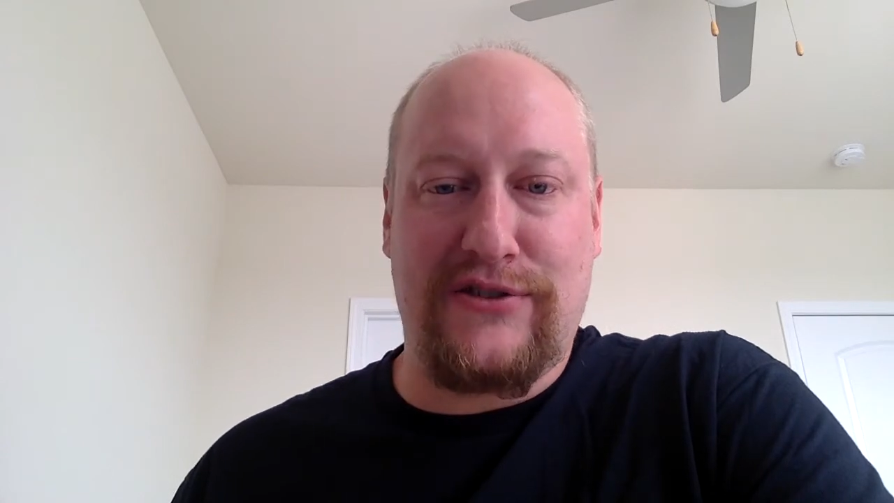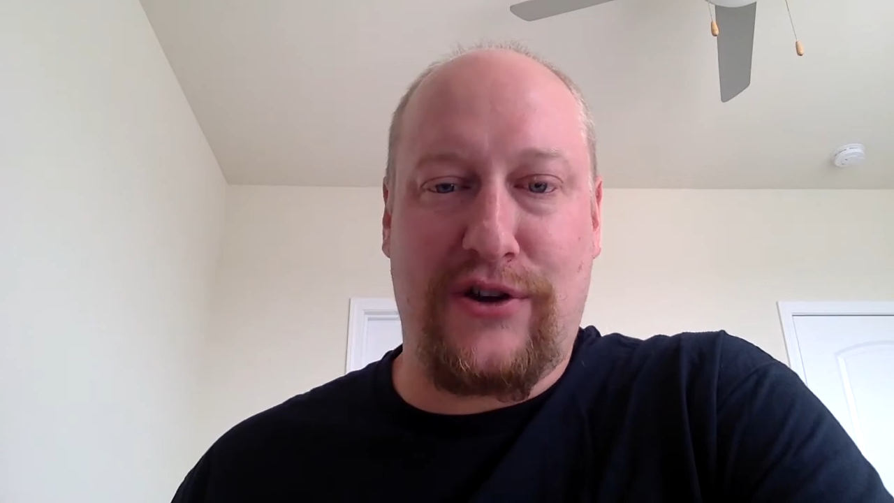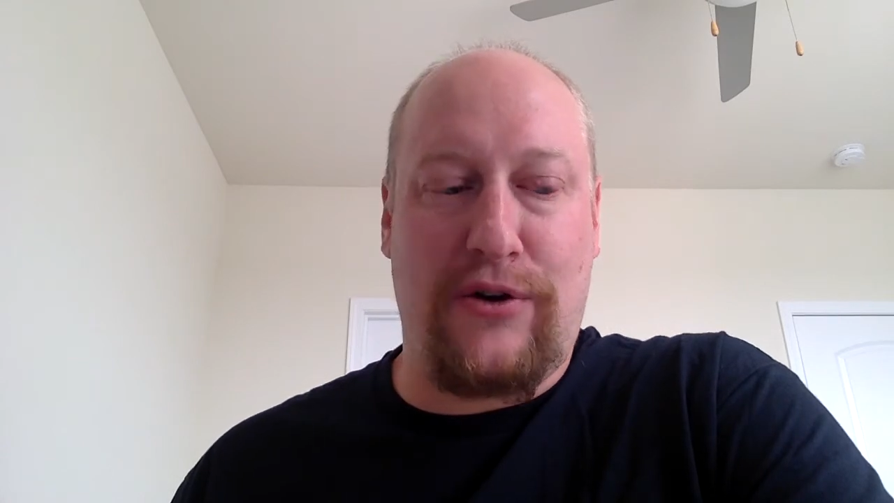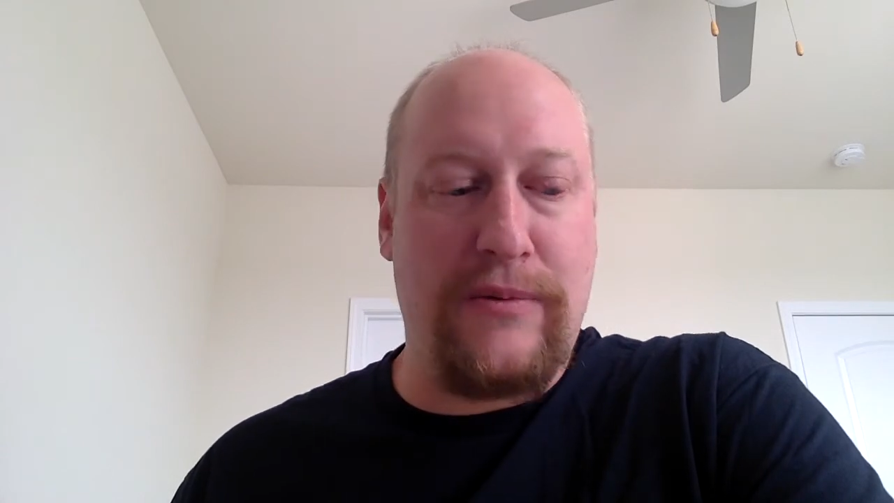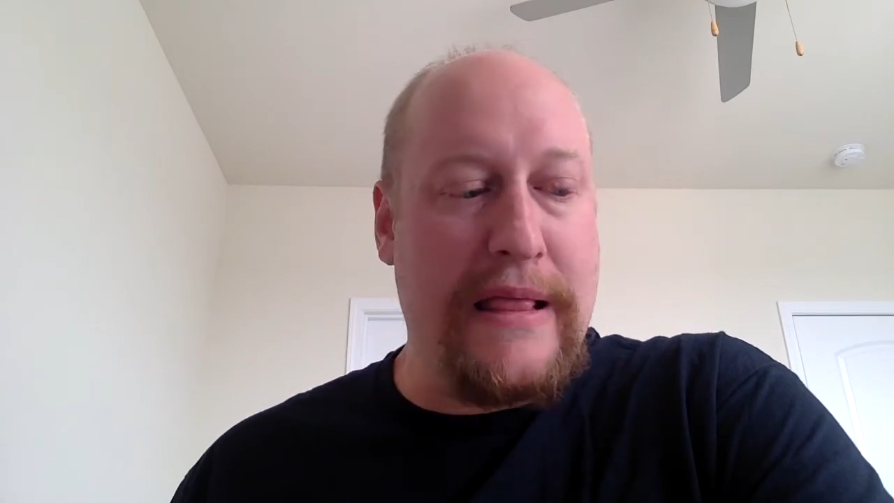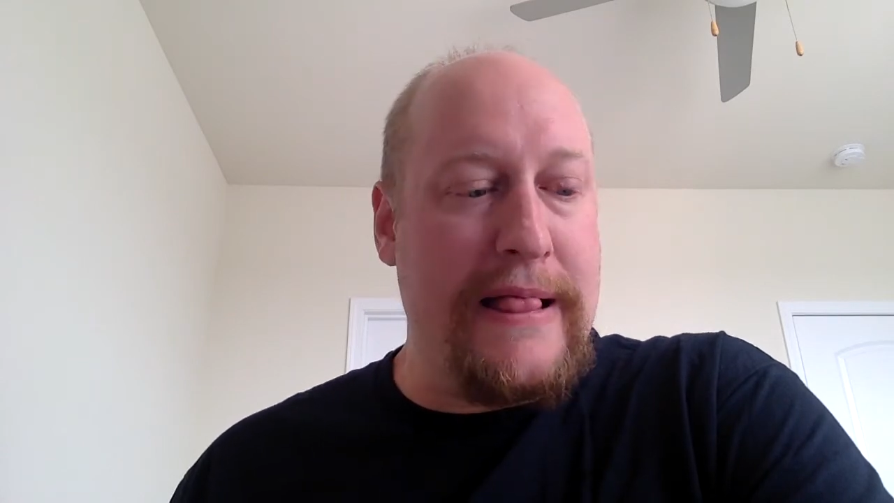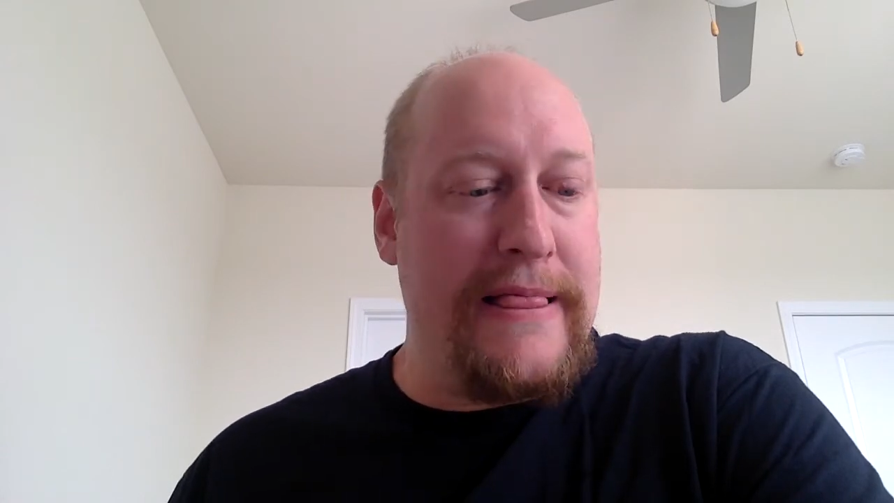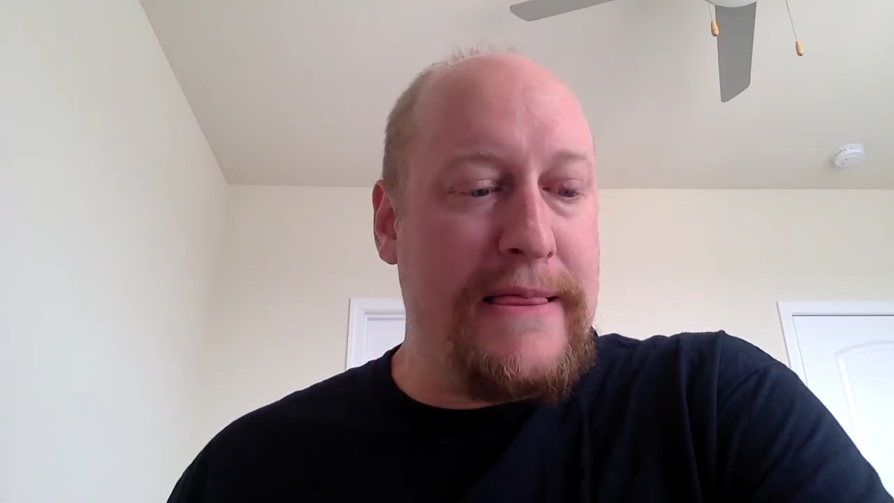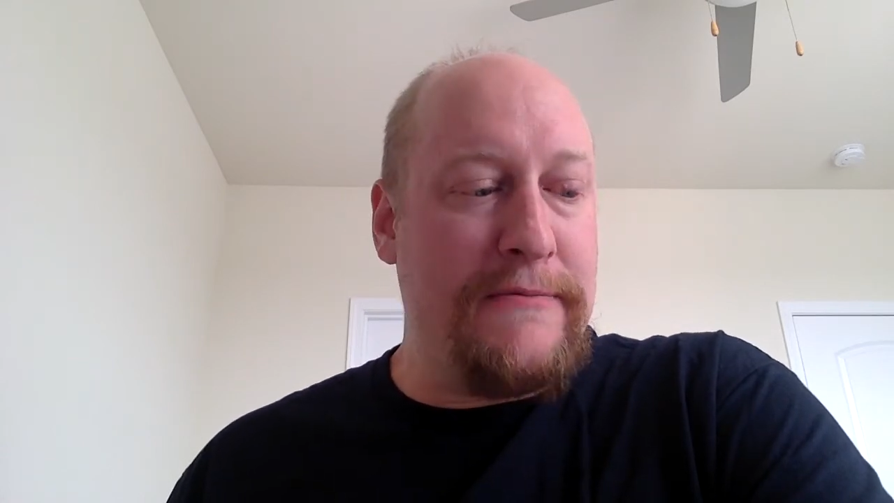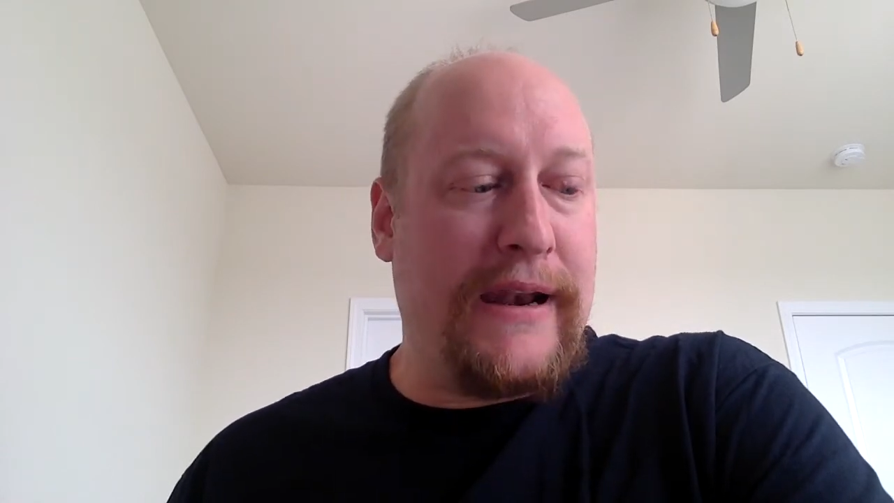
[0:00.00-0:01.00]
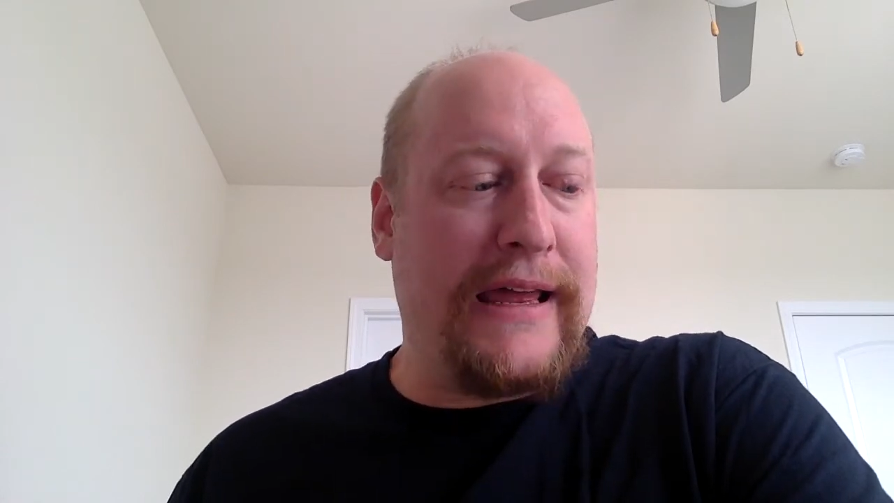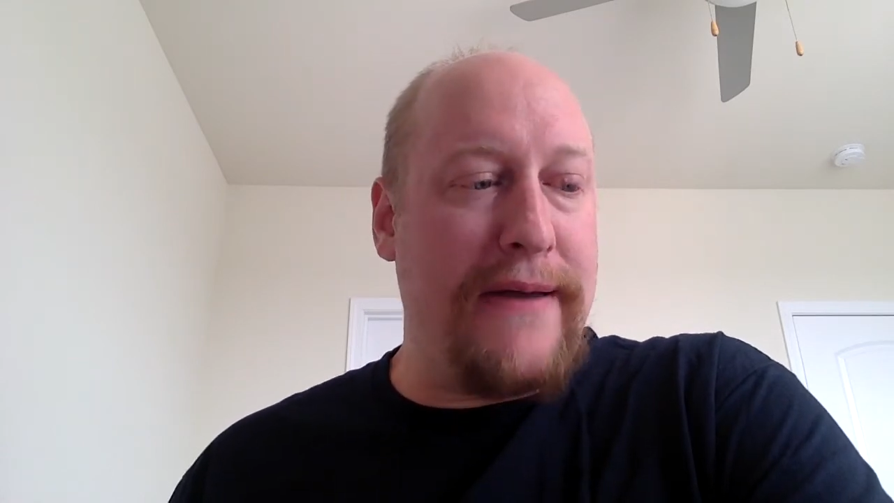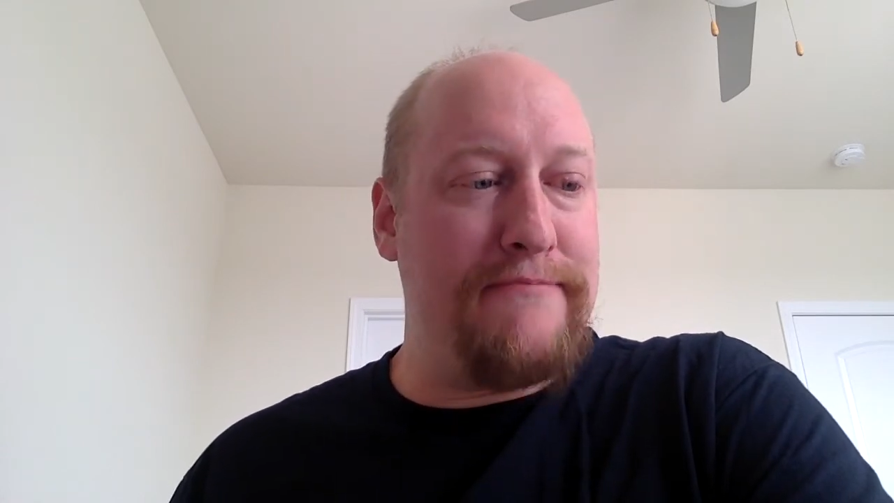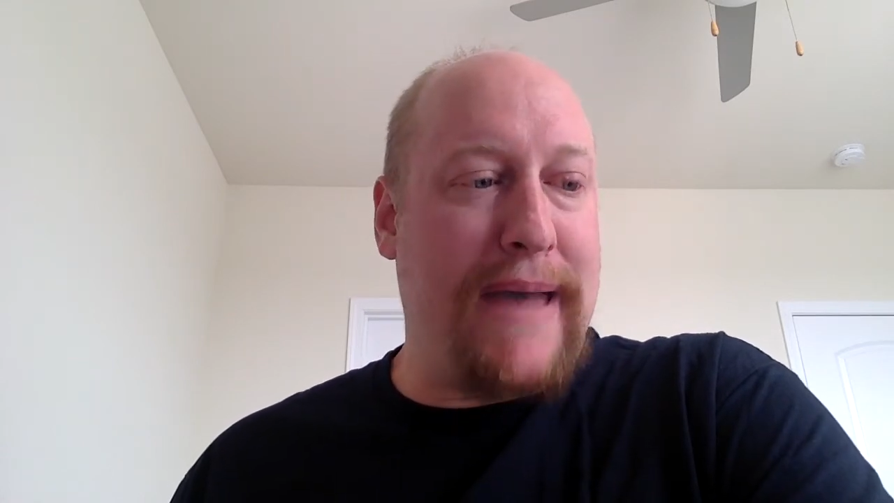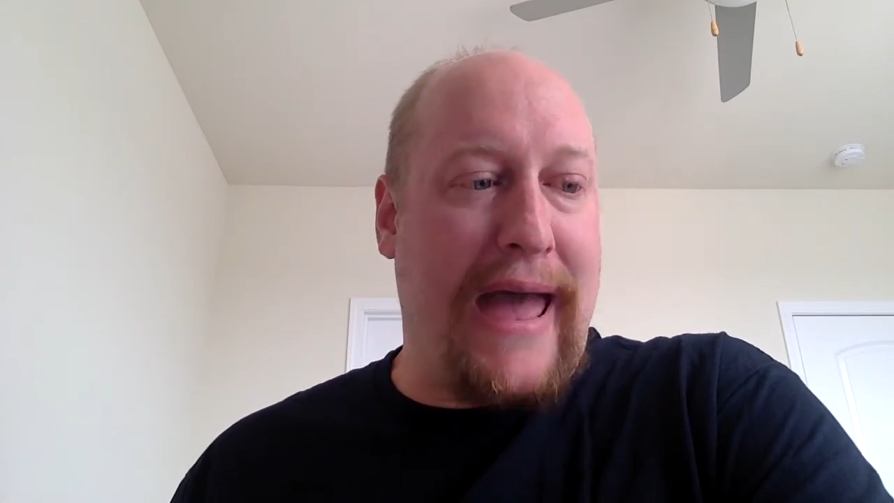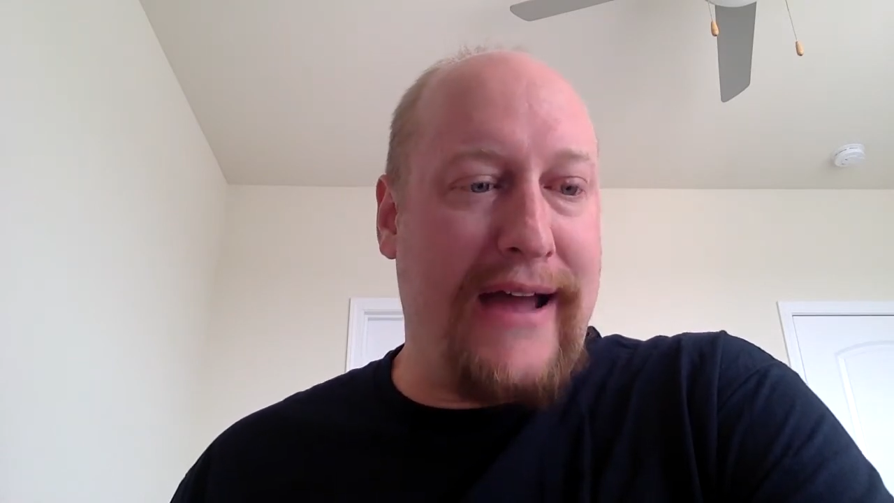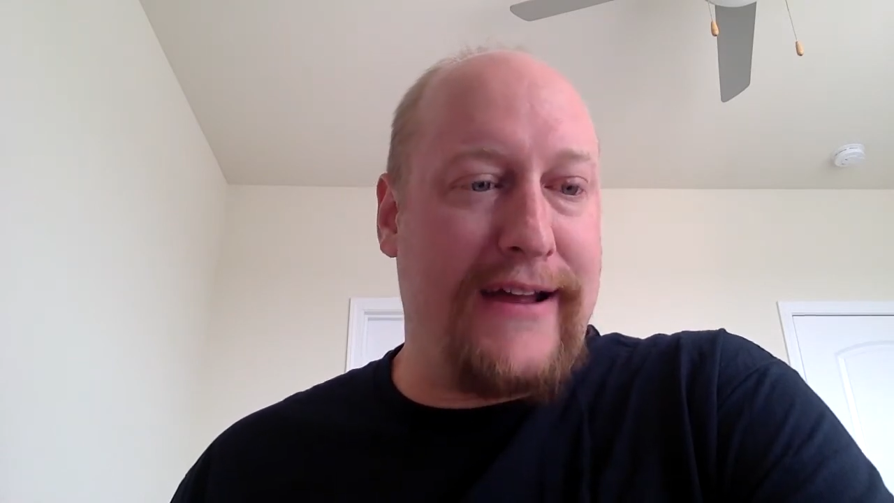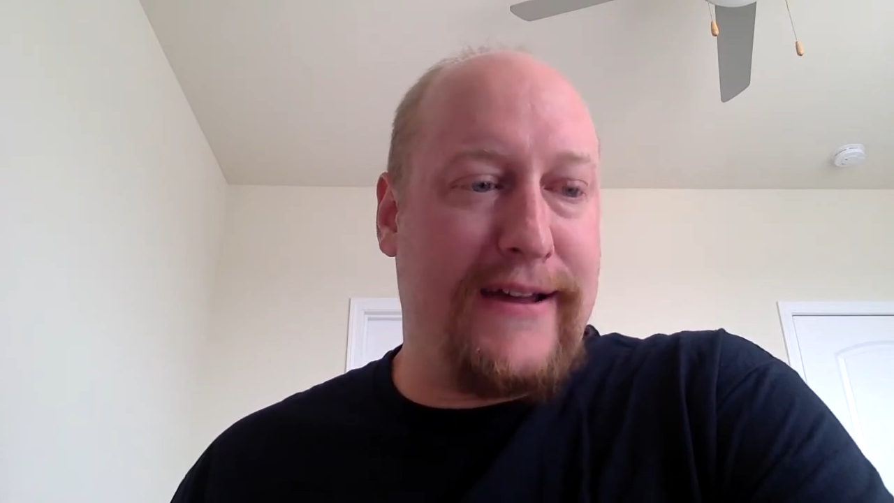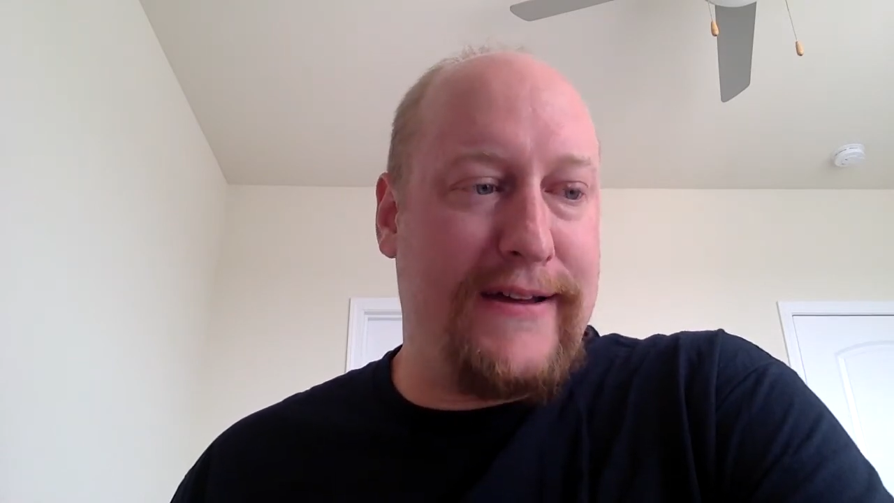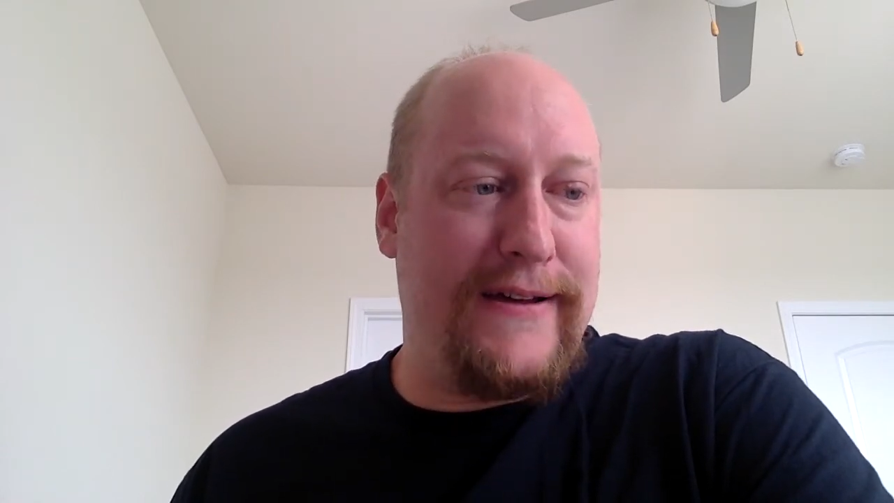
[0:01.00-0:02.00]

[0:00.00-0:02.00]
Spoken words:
So when I get back,